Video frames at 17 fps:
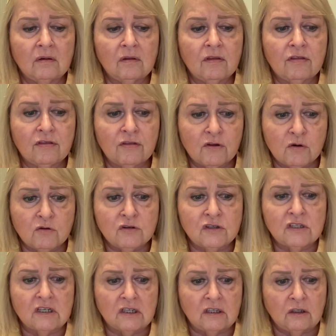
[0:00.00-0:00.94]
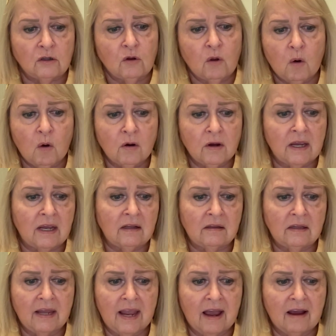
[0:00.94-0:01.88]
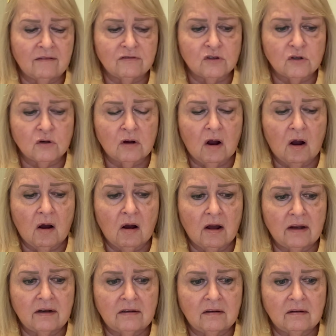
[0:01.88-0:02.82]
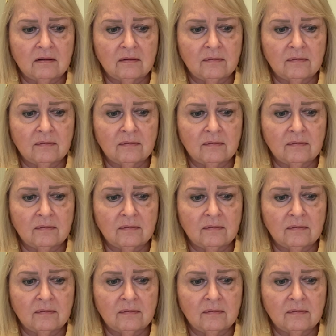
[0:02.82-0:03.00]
thirsted longingly after God.